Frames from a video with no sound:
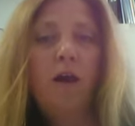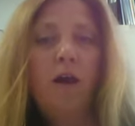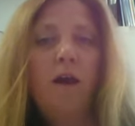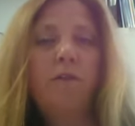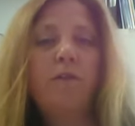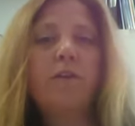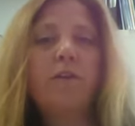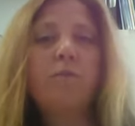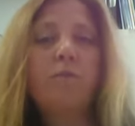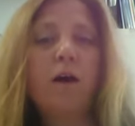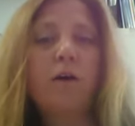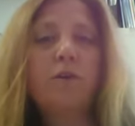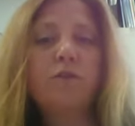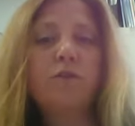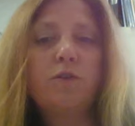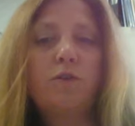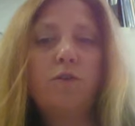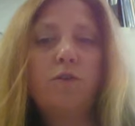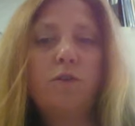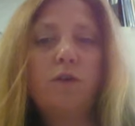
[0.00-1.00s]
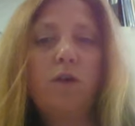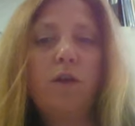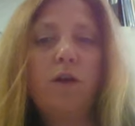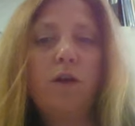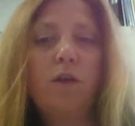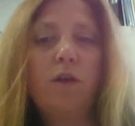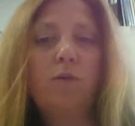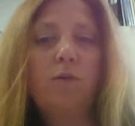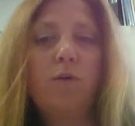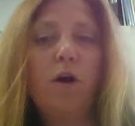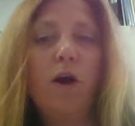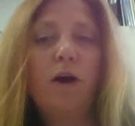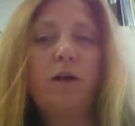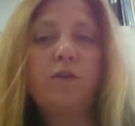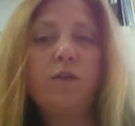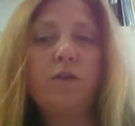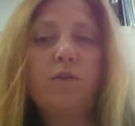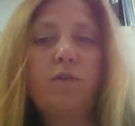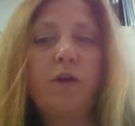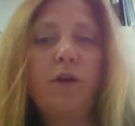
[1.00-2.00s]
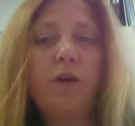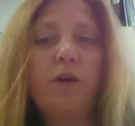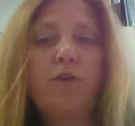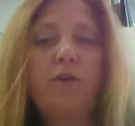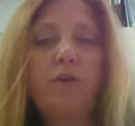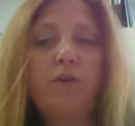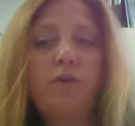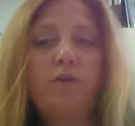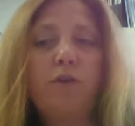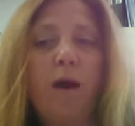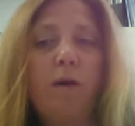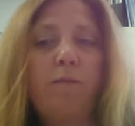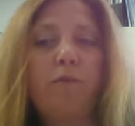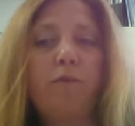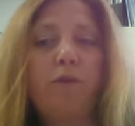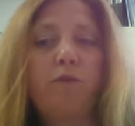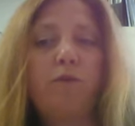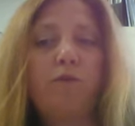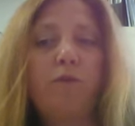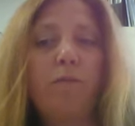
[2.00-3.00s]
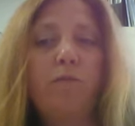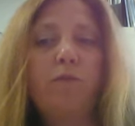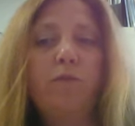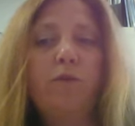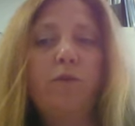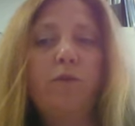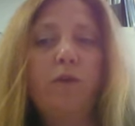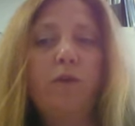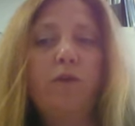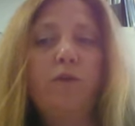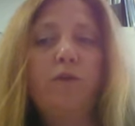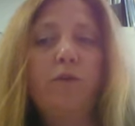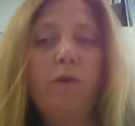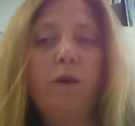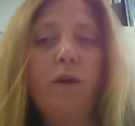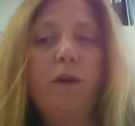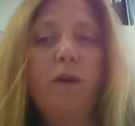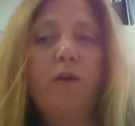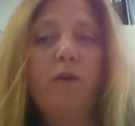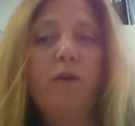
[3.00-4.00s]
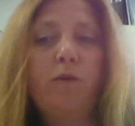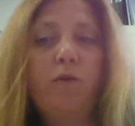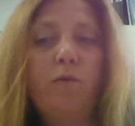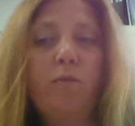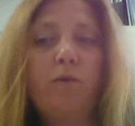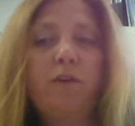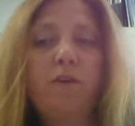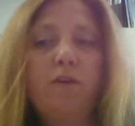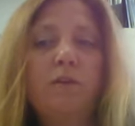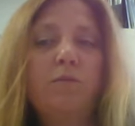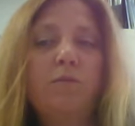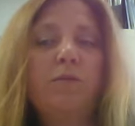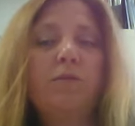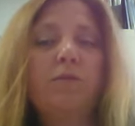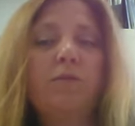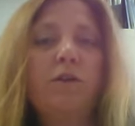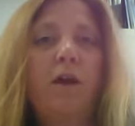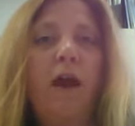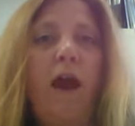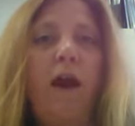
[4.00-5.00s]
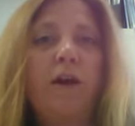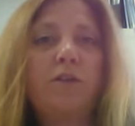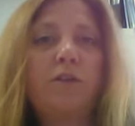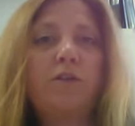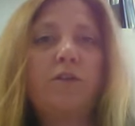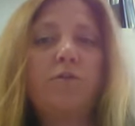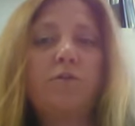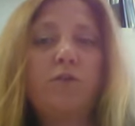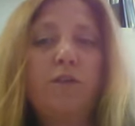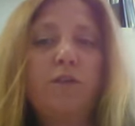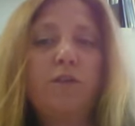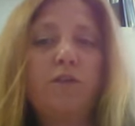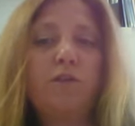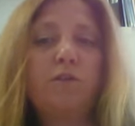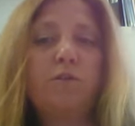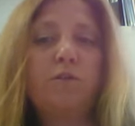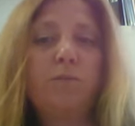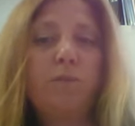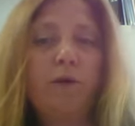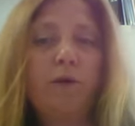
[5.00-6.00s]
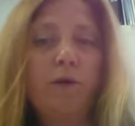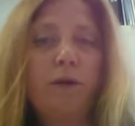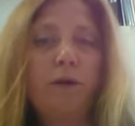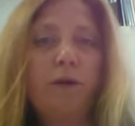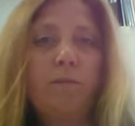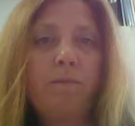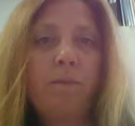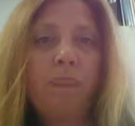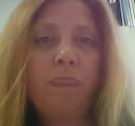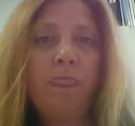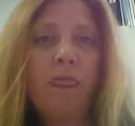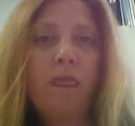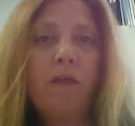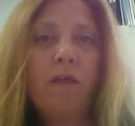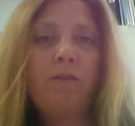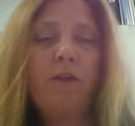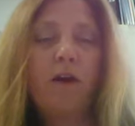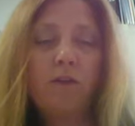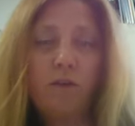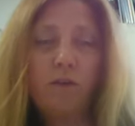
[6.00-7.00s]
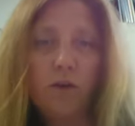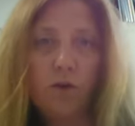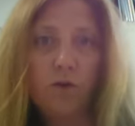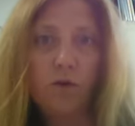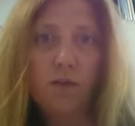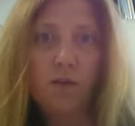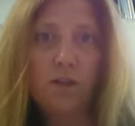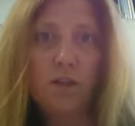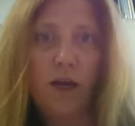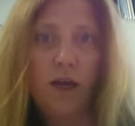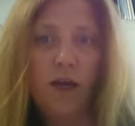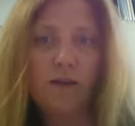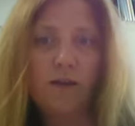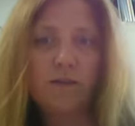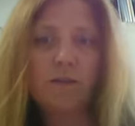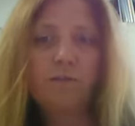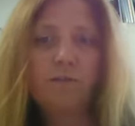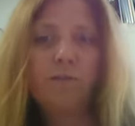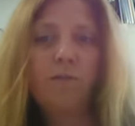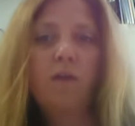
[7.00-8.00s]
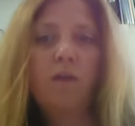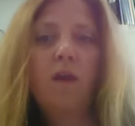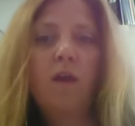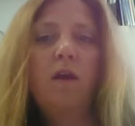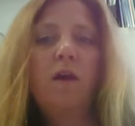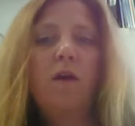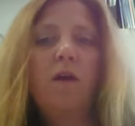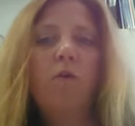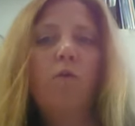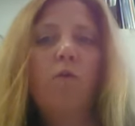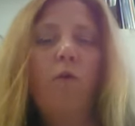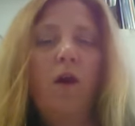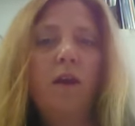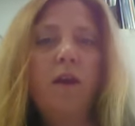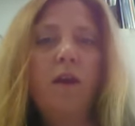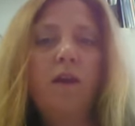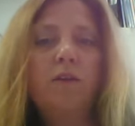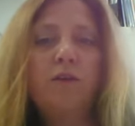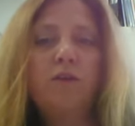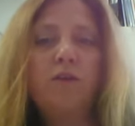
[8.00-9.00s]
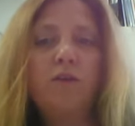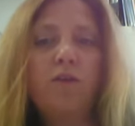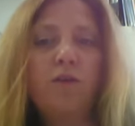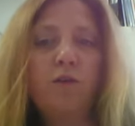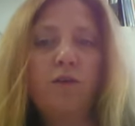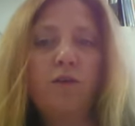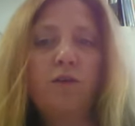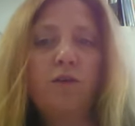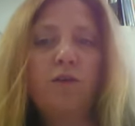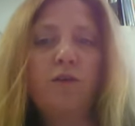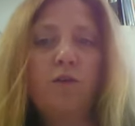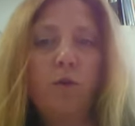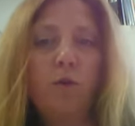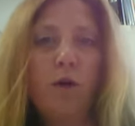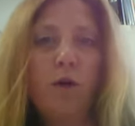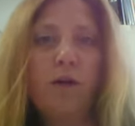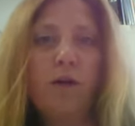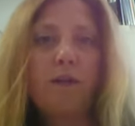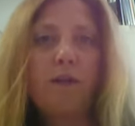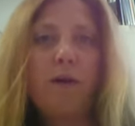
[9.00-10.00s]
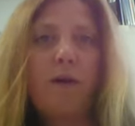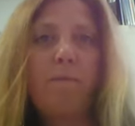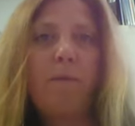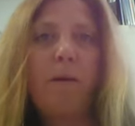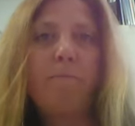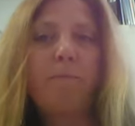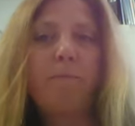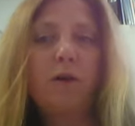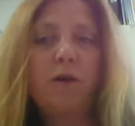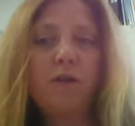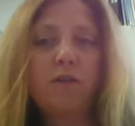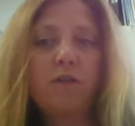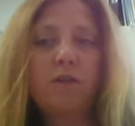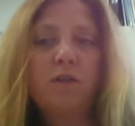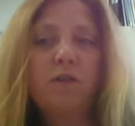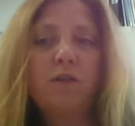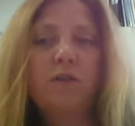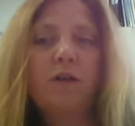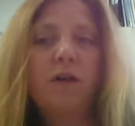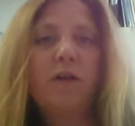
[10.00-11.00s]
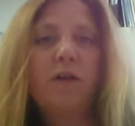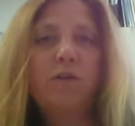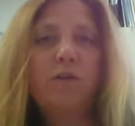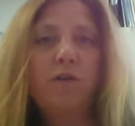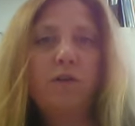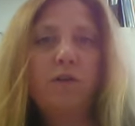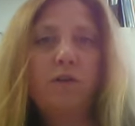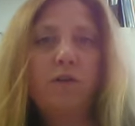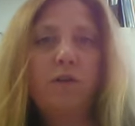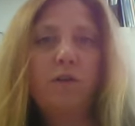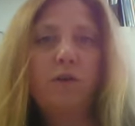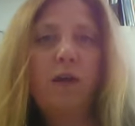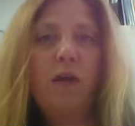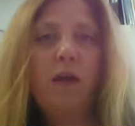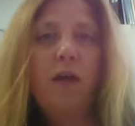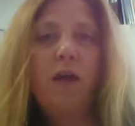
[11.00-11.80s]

In this module, you will also read 2 chapters from the Doing Youth Participatory Action Research book. That's our course text. One is a short but personal interlude